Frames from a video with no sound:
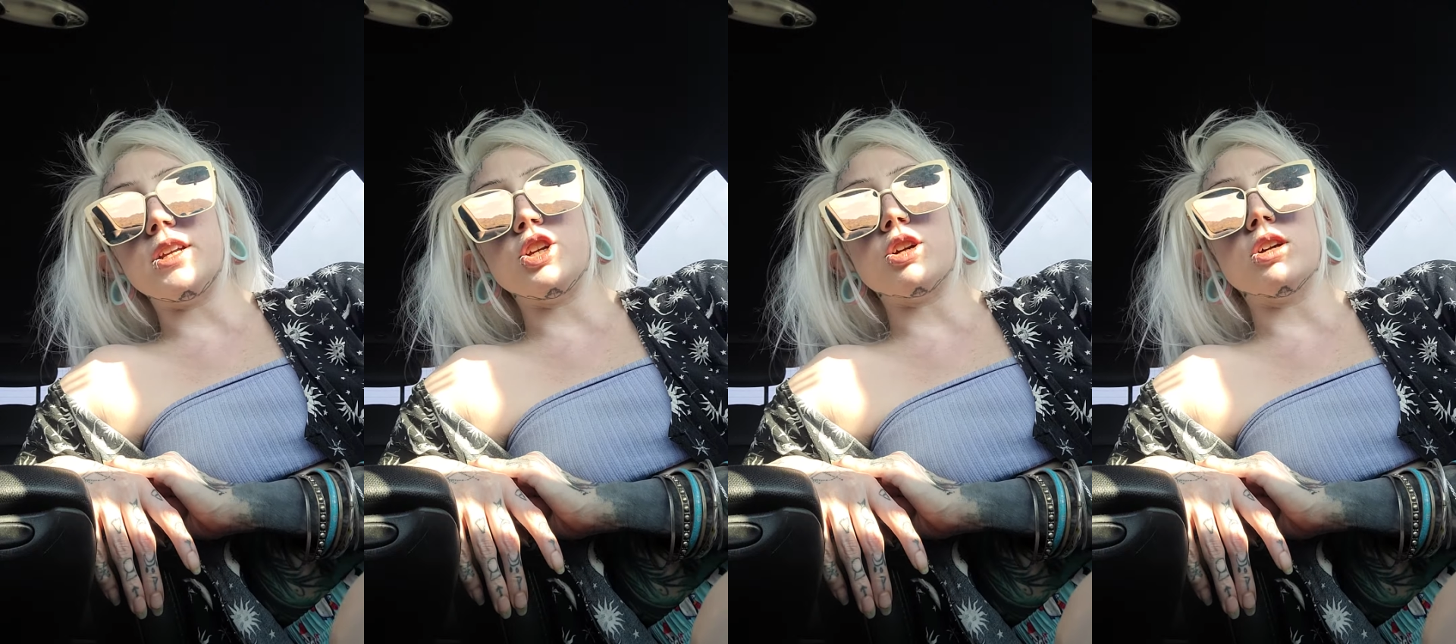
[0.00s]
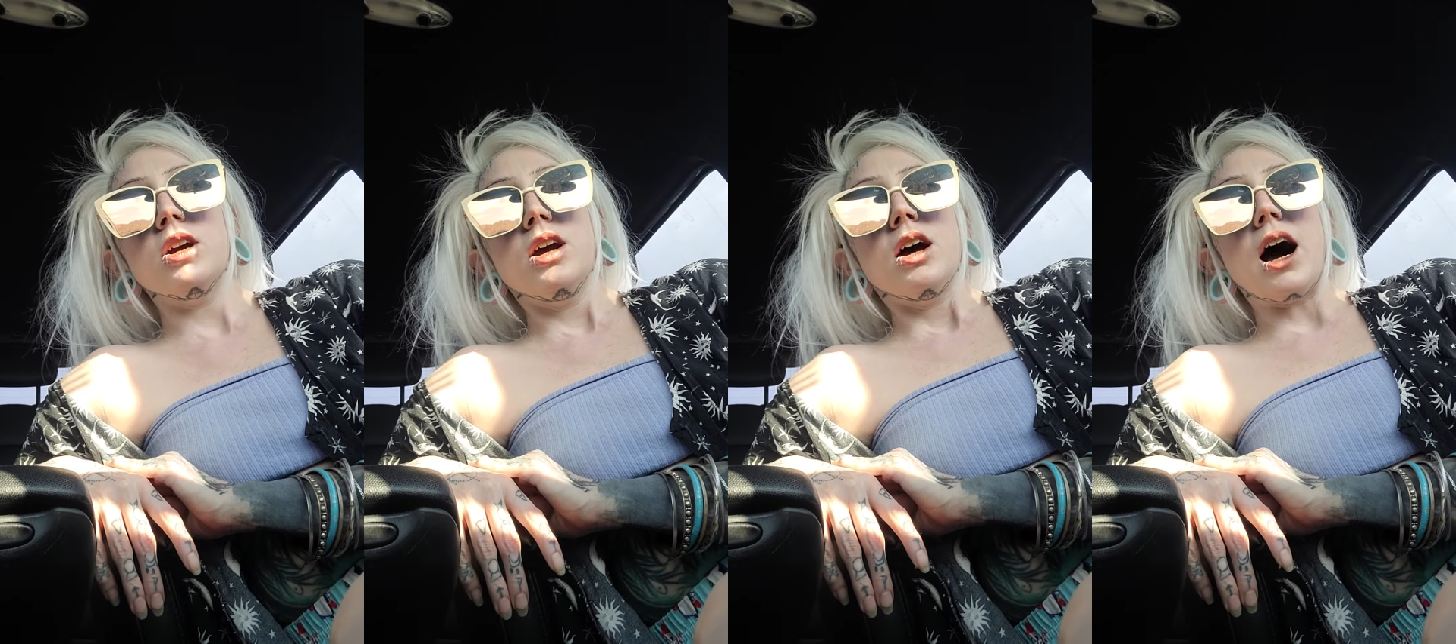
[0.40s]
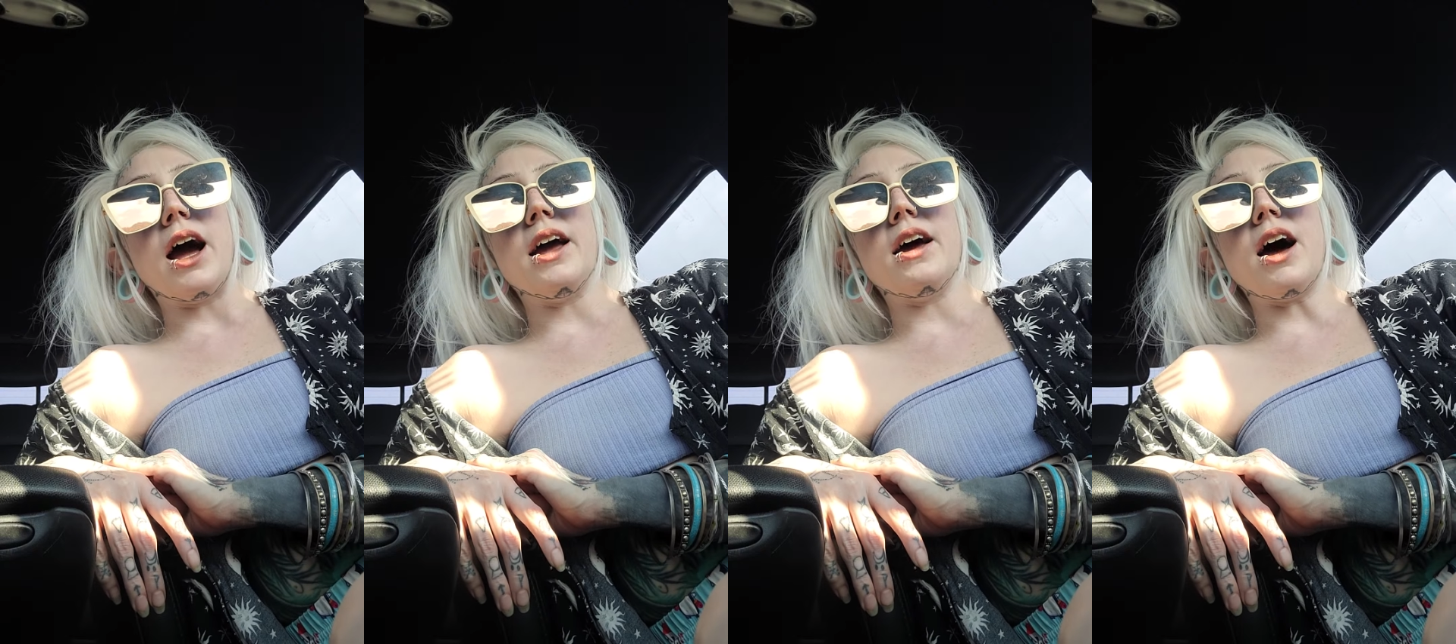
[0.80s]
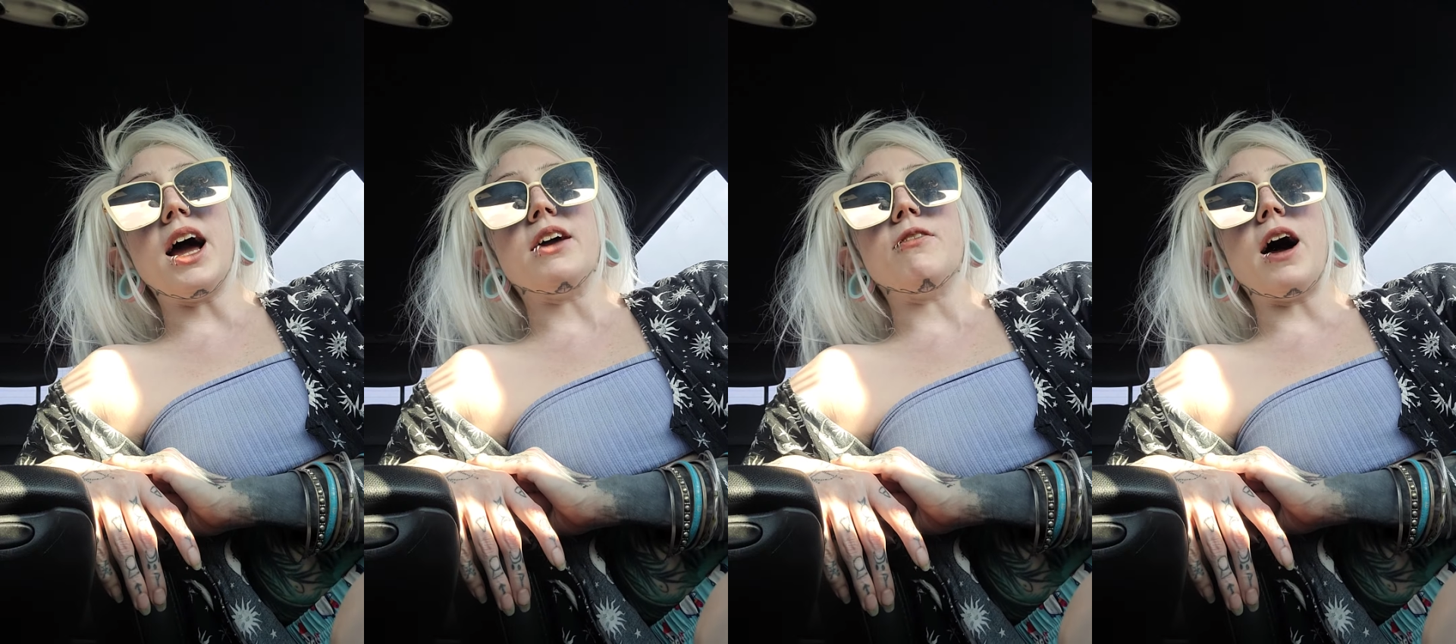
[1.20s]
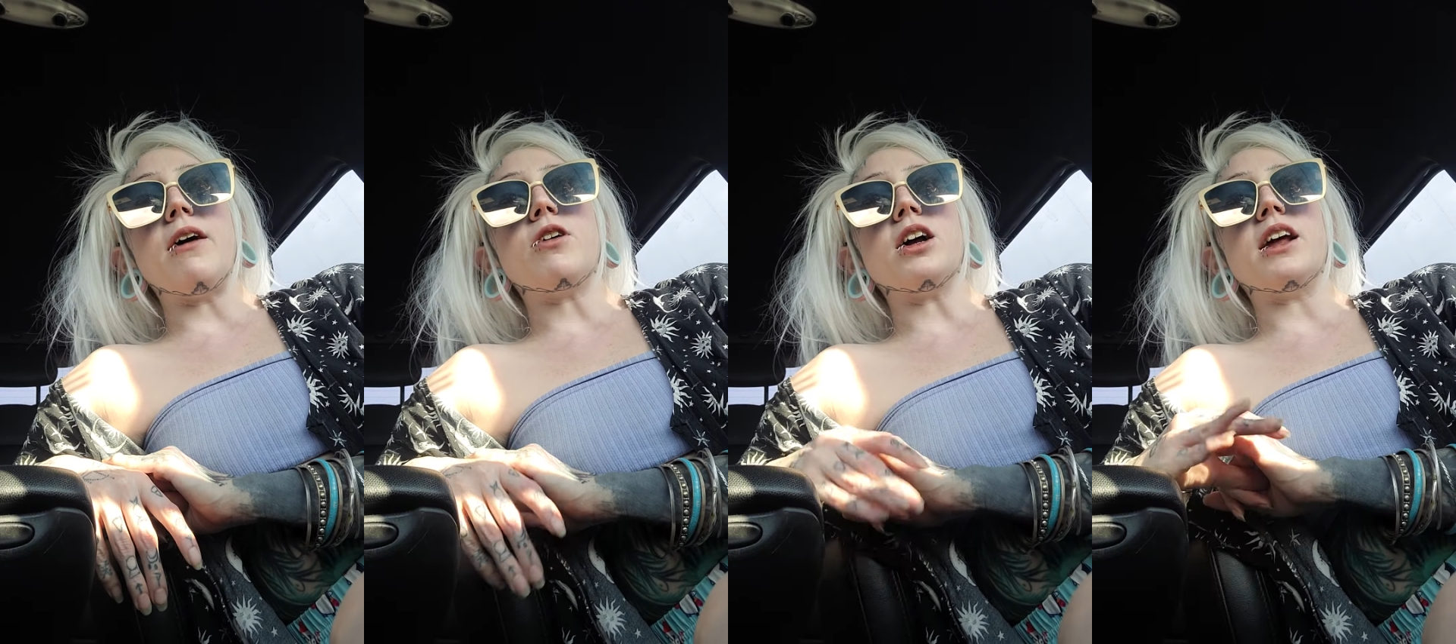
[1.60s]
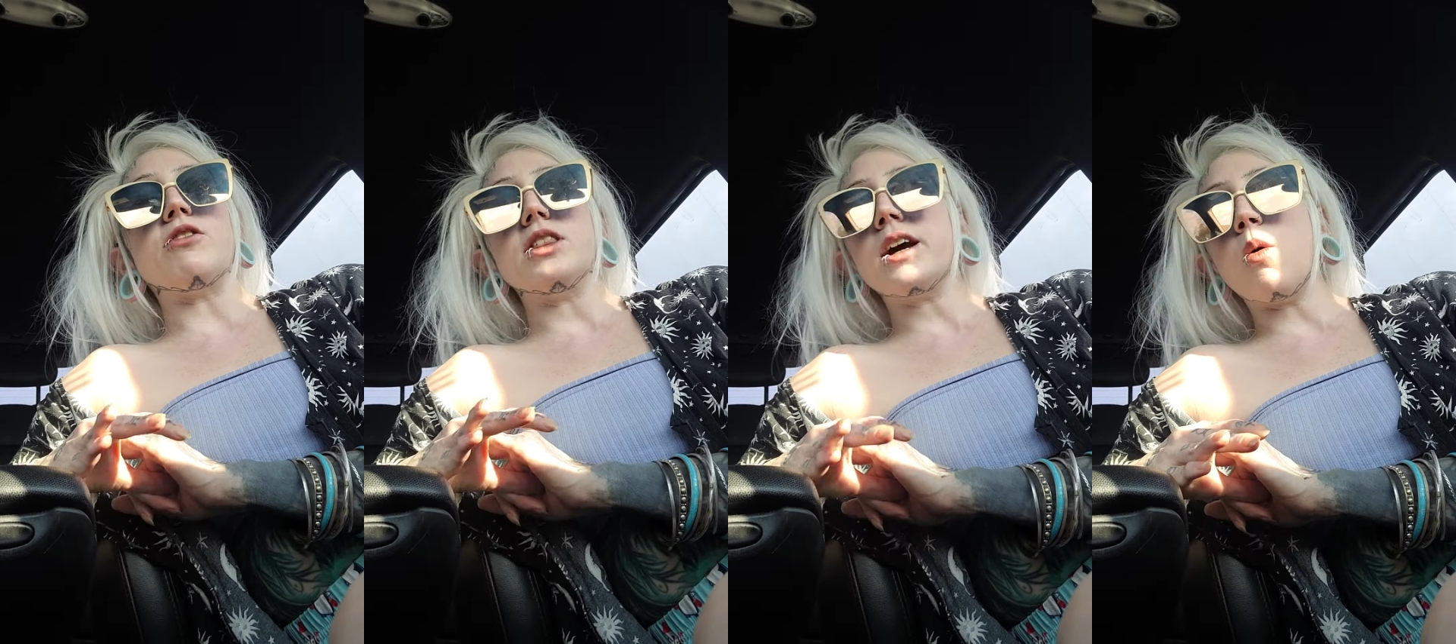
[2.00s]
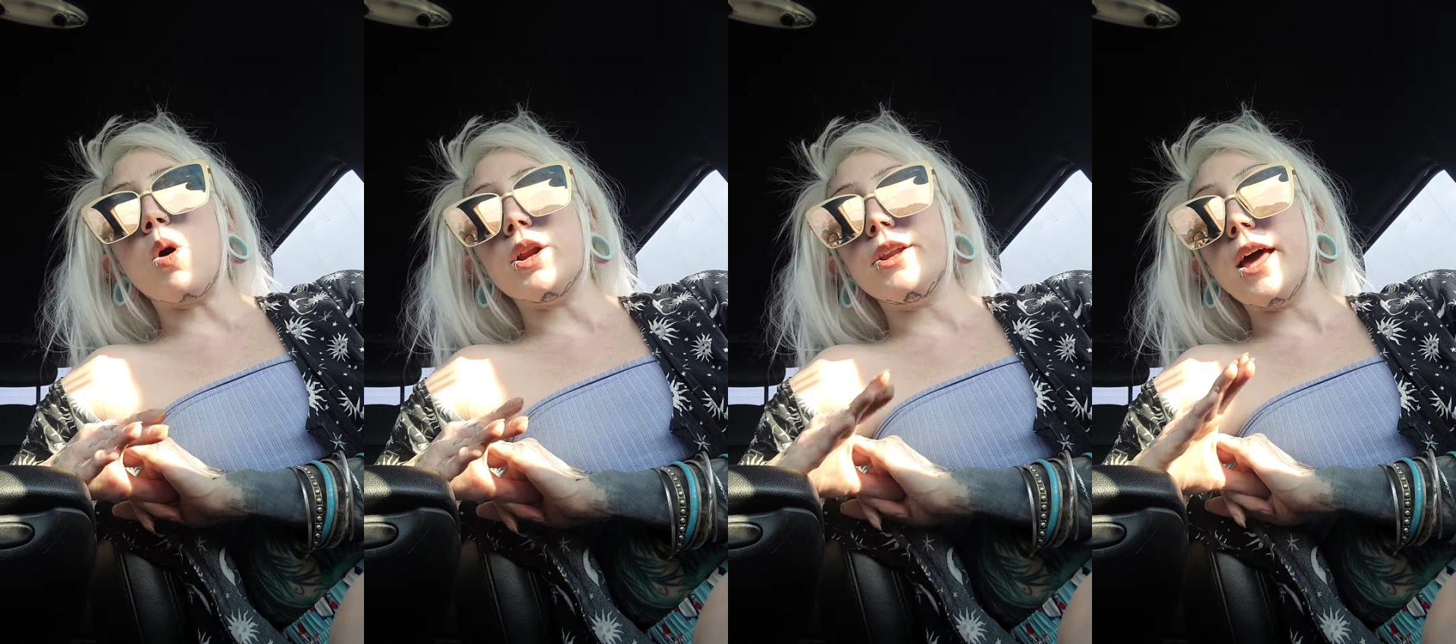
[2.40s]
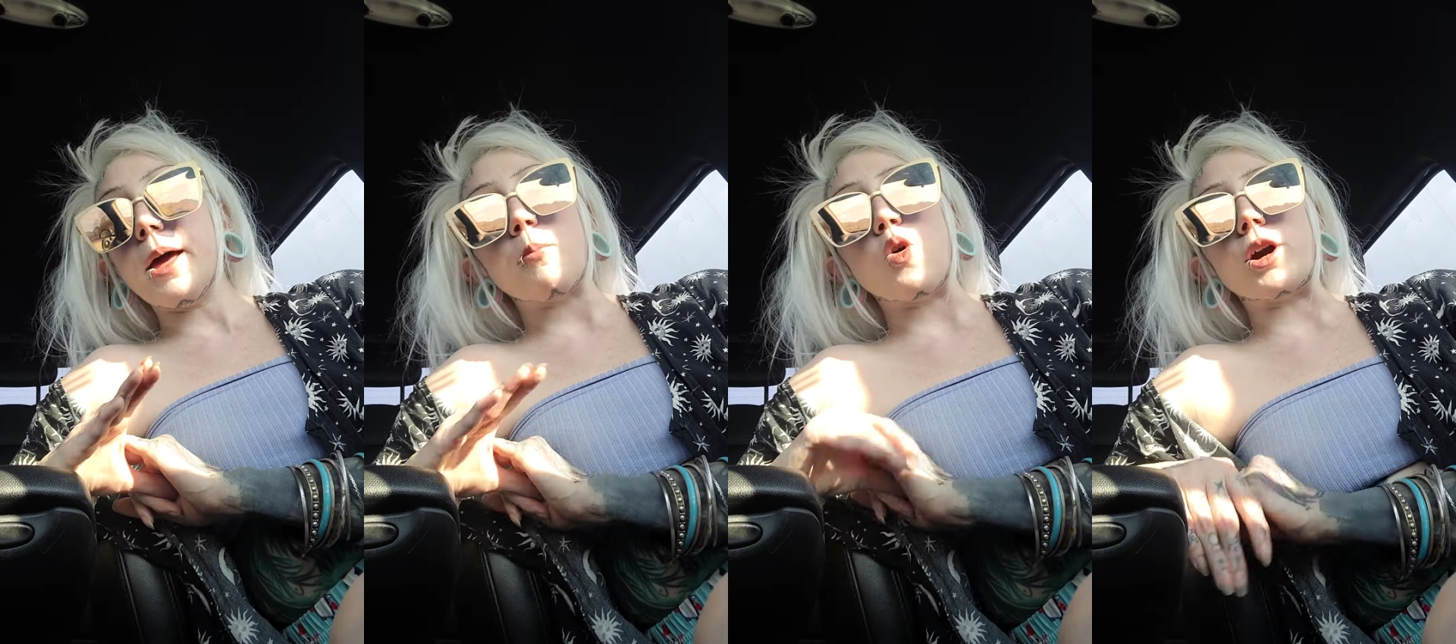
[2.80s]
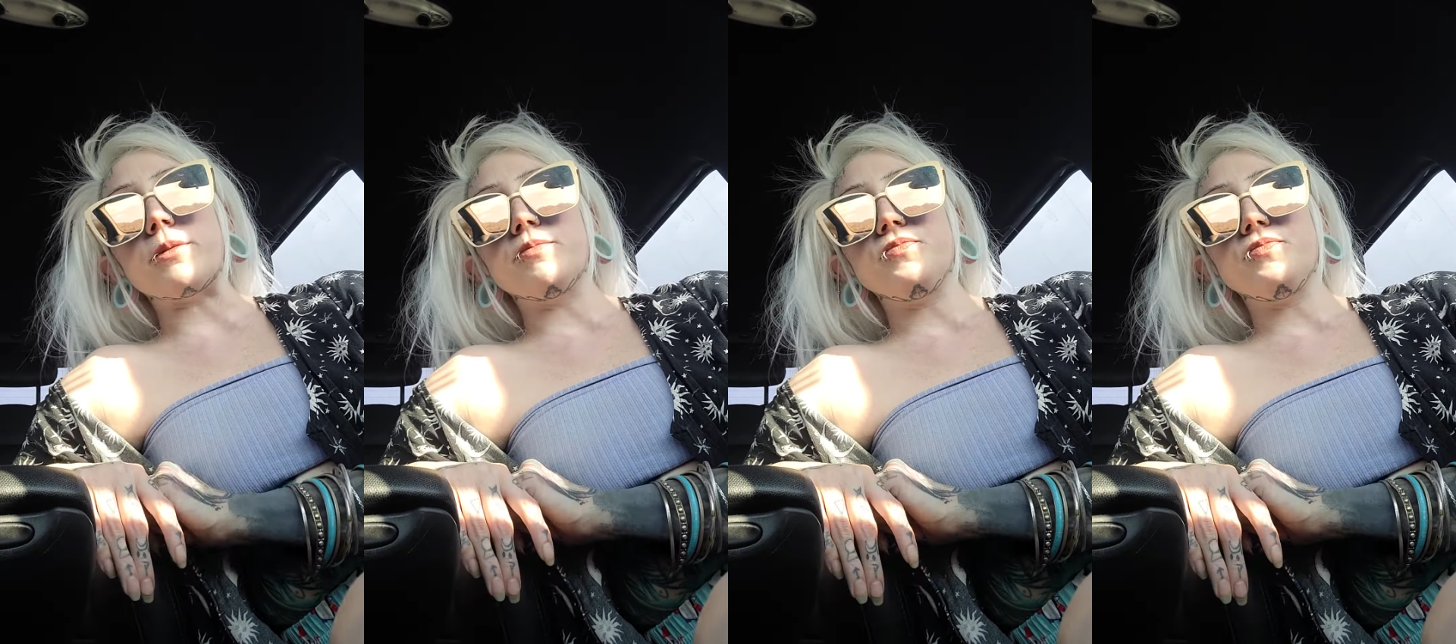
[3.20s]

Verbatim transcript: And you're, I, I've, I've gotten everything I wanted and more.